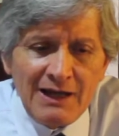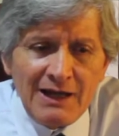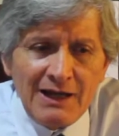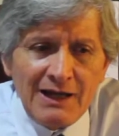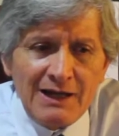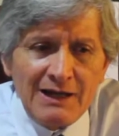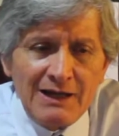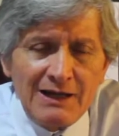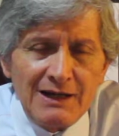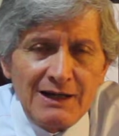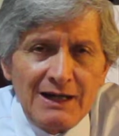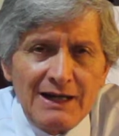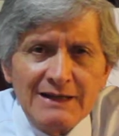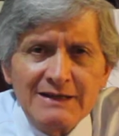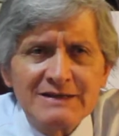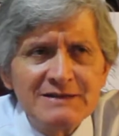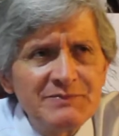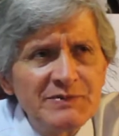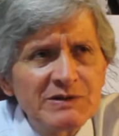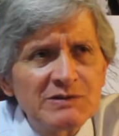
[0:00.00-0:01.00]
A
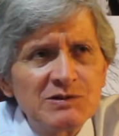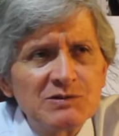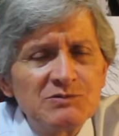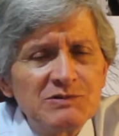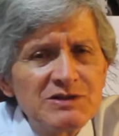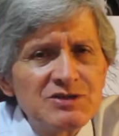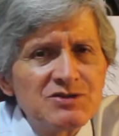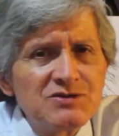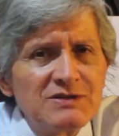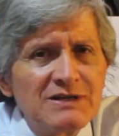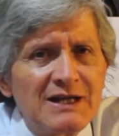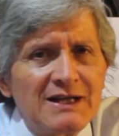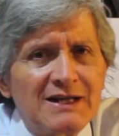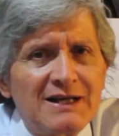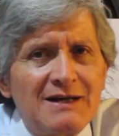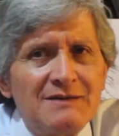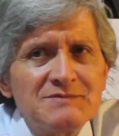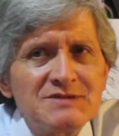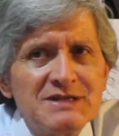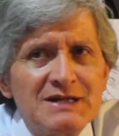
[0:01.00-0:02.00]
typical question that
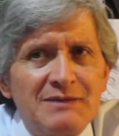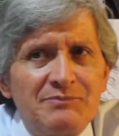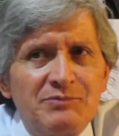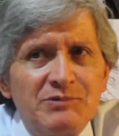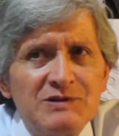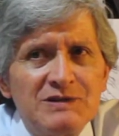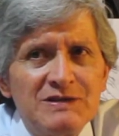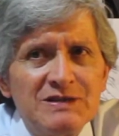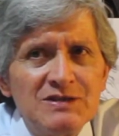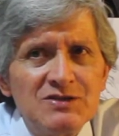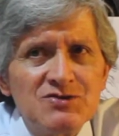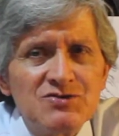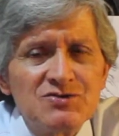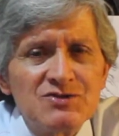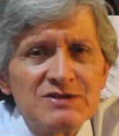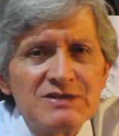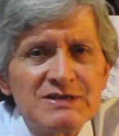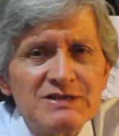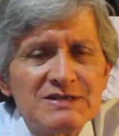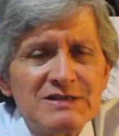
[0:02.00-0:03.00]
comes up with
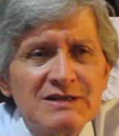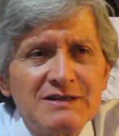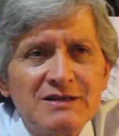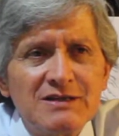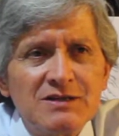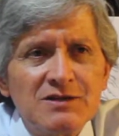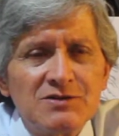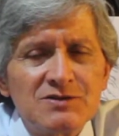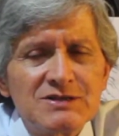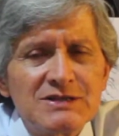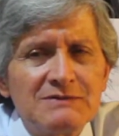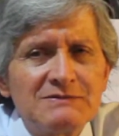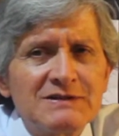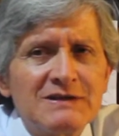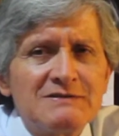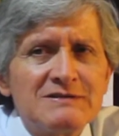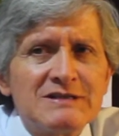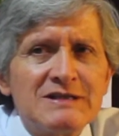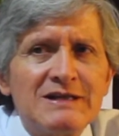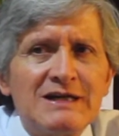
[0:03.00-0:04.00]
teachers is, you know,
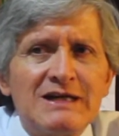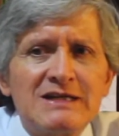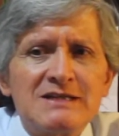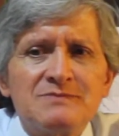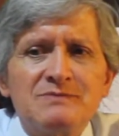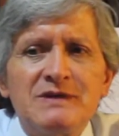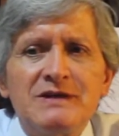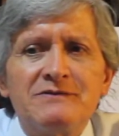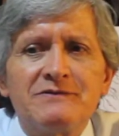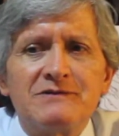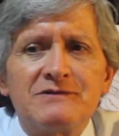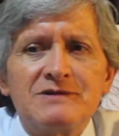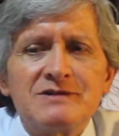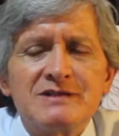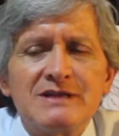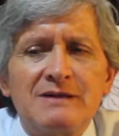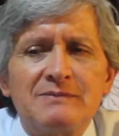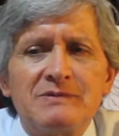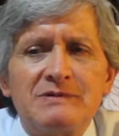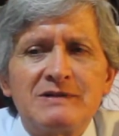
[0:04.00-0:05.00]
sometimes they ask me, for
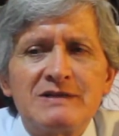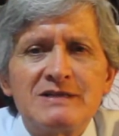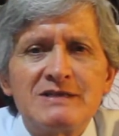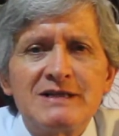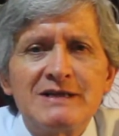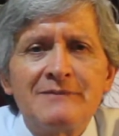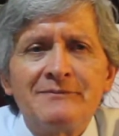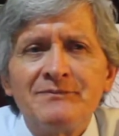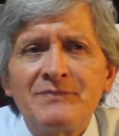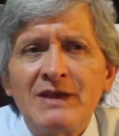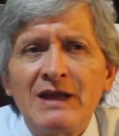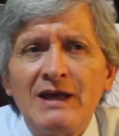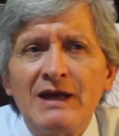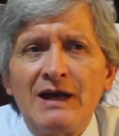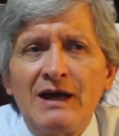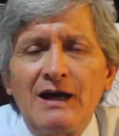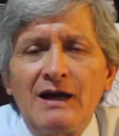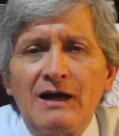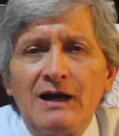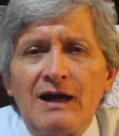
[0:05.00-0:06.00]
example, they say,
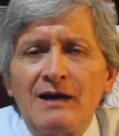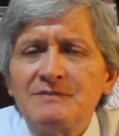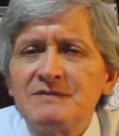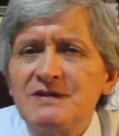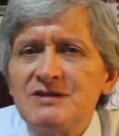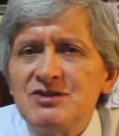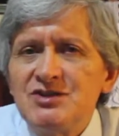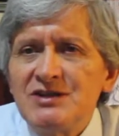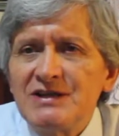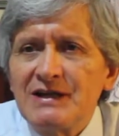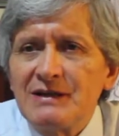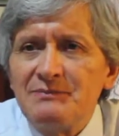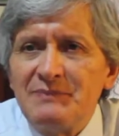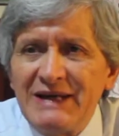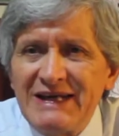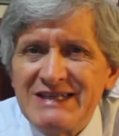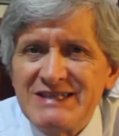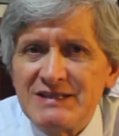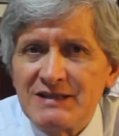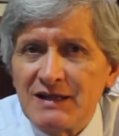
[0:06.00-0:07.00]
I'm teaching a
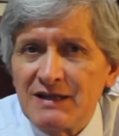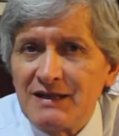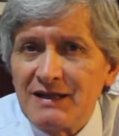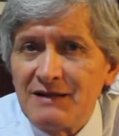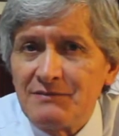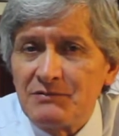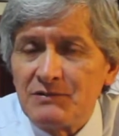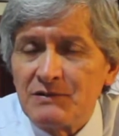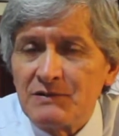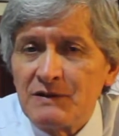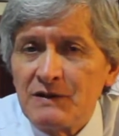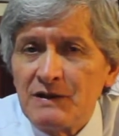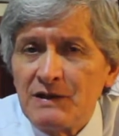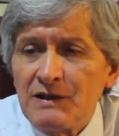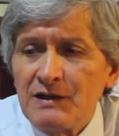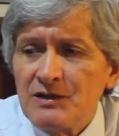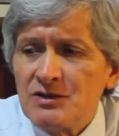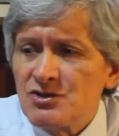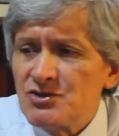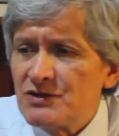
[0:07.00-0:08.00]
basic level.
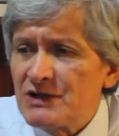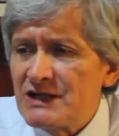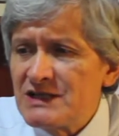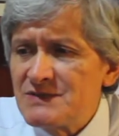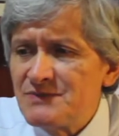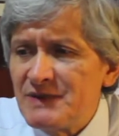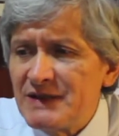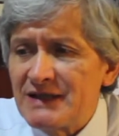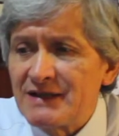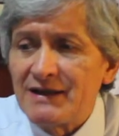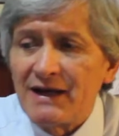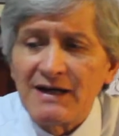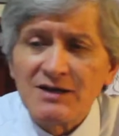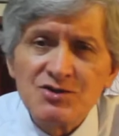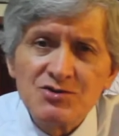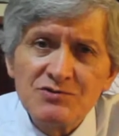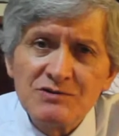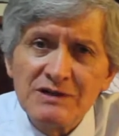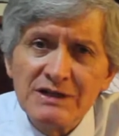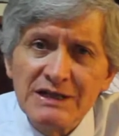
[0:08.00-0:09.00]
Should I speak
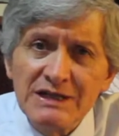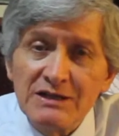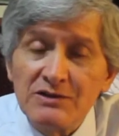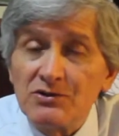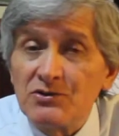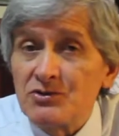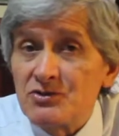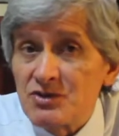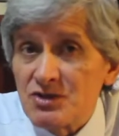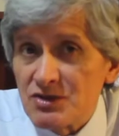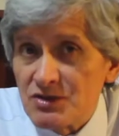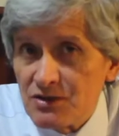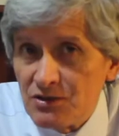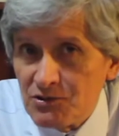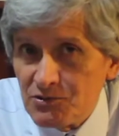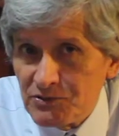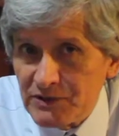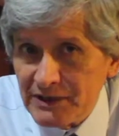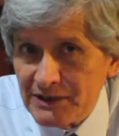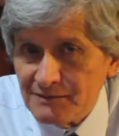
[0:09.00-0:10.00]
naturally or
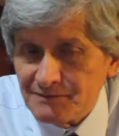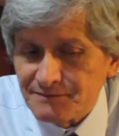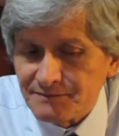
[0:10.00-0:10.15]
slowly?